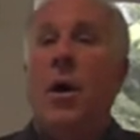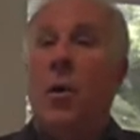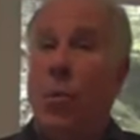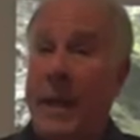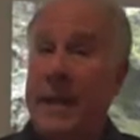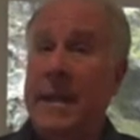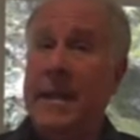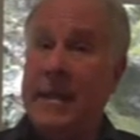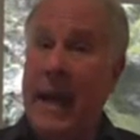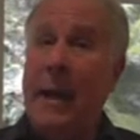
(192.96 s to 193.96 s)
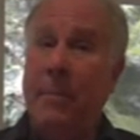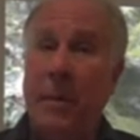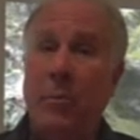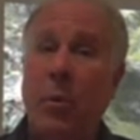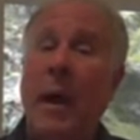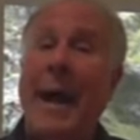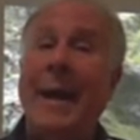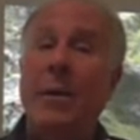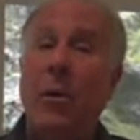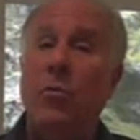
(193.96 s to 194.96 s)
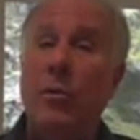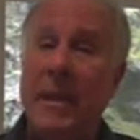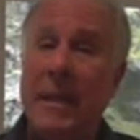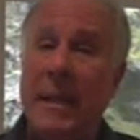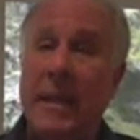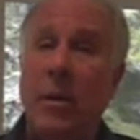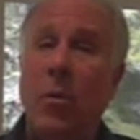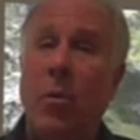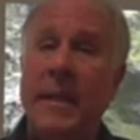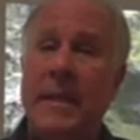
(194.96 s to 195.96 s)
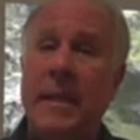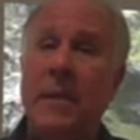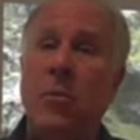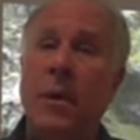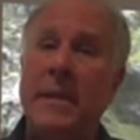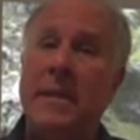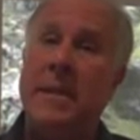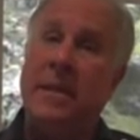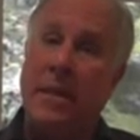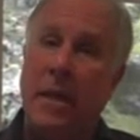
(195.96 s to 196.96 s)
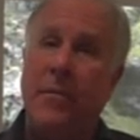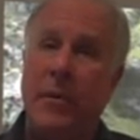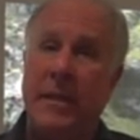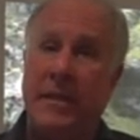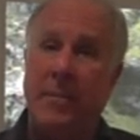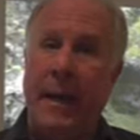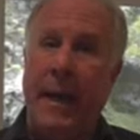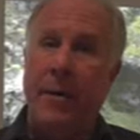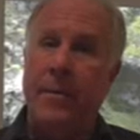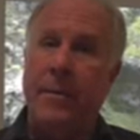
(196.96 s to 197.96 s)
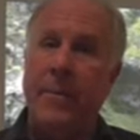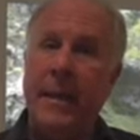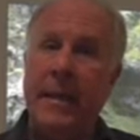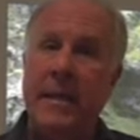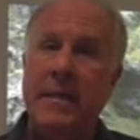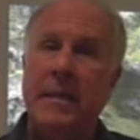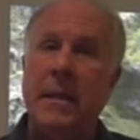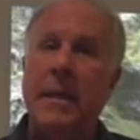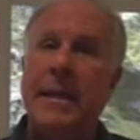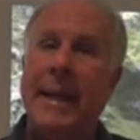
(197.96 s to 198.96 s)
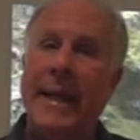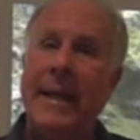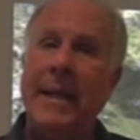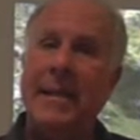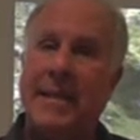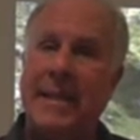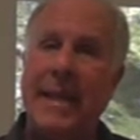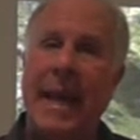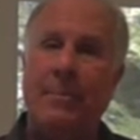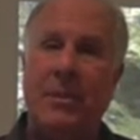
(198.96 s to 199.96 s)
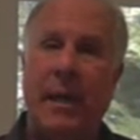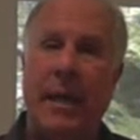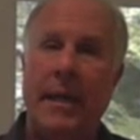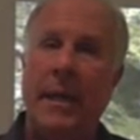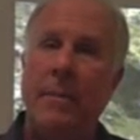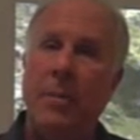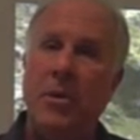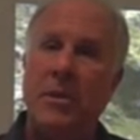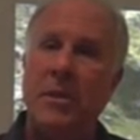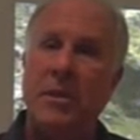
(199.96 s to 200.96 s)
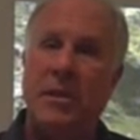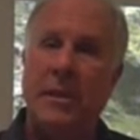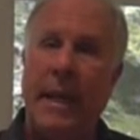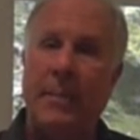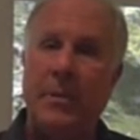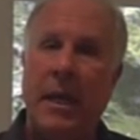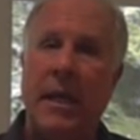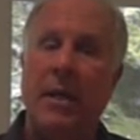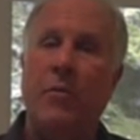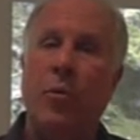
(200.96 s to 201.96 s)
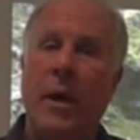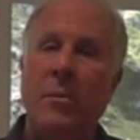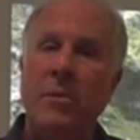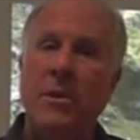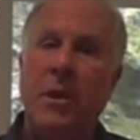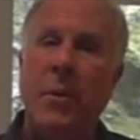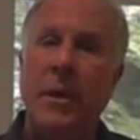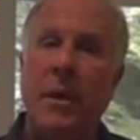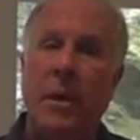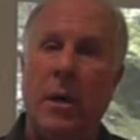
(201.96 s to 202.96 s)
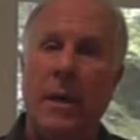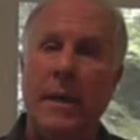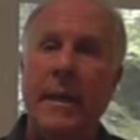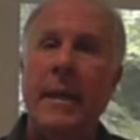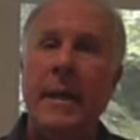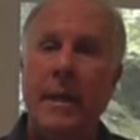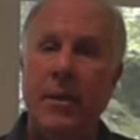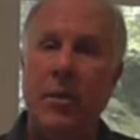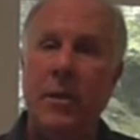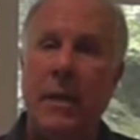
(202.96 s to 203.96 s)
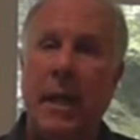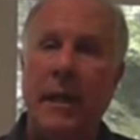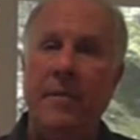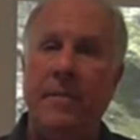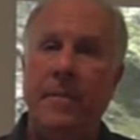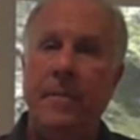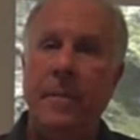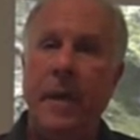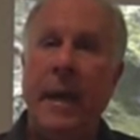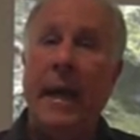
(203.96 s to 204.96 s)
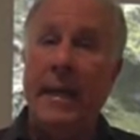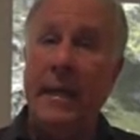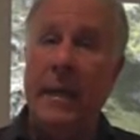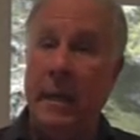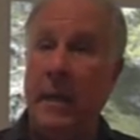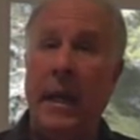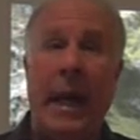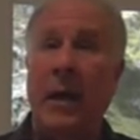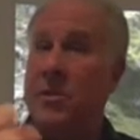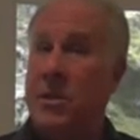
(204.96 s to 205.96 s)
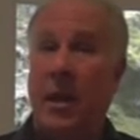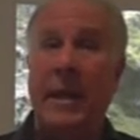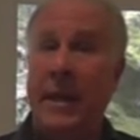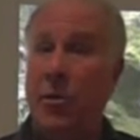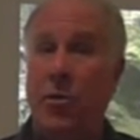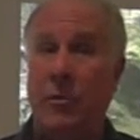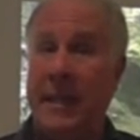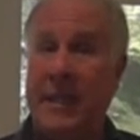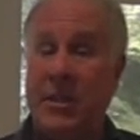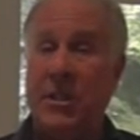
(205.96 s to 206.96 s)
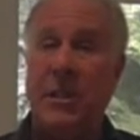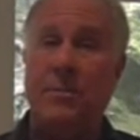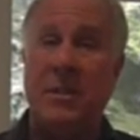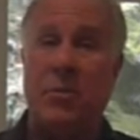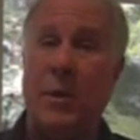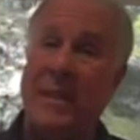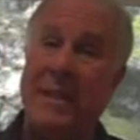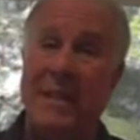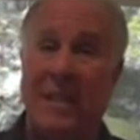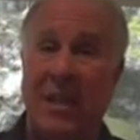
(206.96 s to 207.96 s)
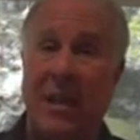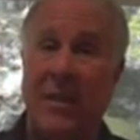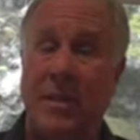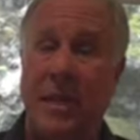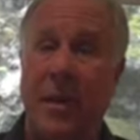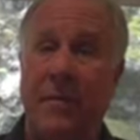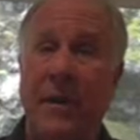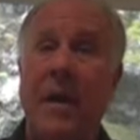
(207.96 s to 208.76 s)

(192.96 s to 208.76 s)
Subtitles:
When did this happen? Well, and really what discovery is about is getting a snapshot, an emotional snapshot of what was going on in your life and outside in your relationships as well as inside yourself